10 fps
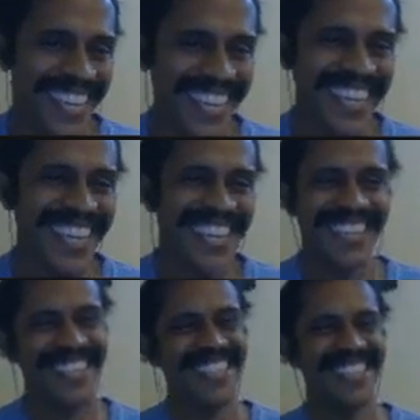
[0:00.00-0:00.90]
have proven it
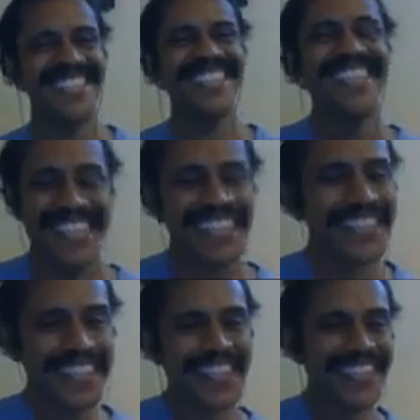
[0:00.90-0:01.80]
by doing
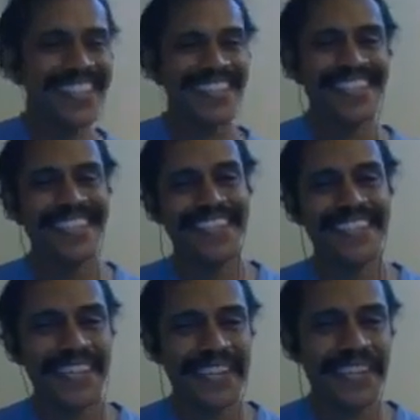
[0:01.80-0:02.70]
DNA test and everything.
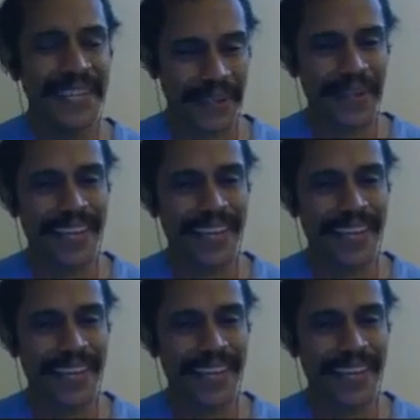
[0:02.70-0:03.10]
That is why I